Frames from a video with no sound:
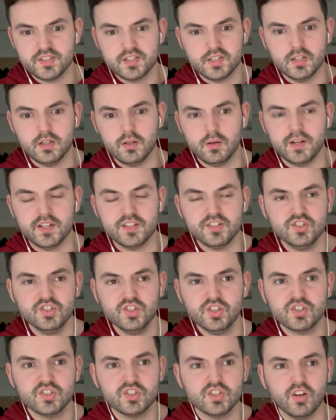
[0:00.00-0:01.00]
too. It's
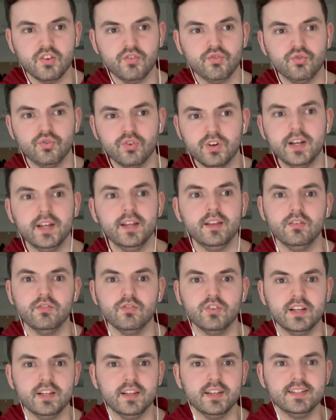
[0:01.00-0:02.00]
just a really,
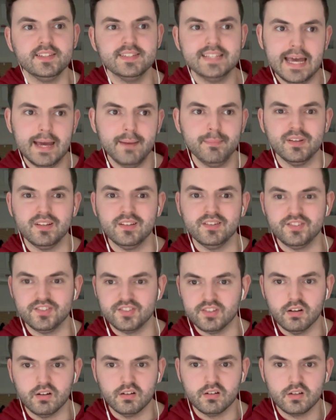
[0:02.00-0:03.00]
really tepid
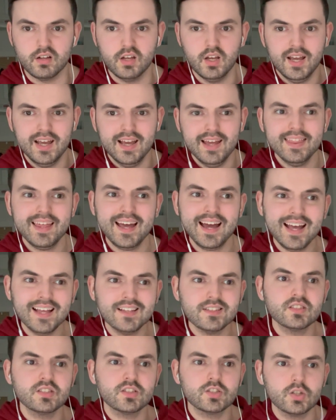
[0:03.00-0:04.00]
song that
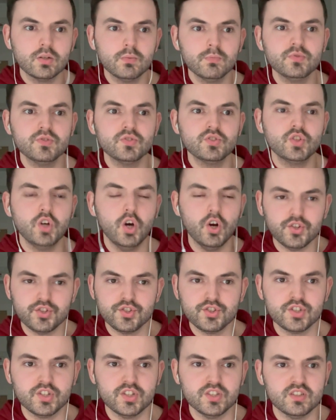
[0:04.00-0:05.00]
has some
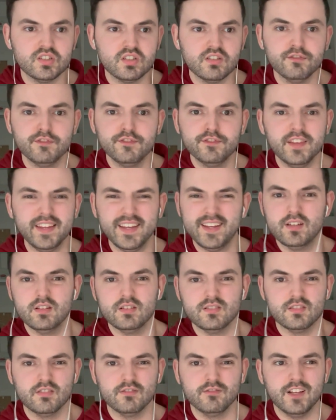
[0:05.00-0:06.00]
touches and
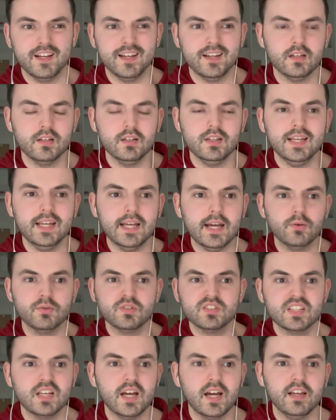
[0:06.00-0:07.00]
flickers of like
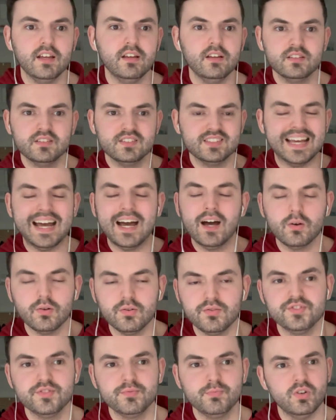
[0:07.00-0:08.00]
neo-psych
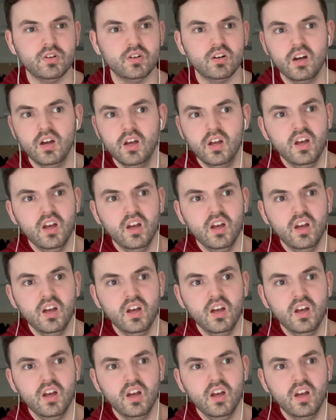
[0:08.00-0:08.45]
sounds, but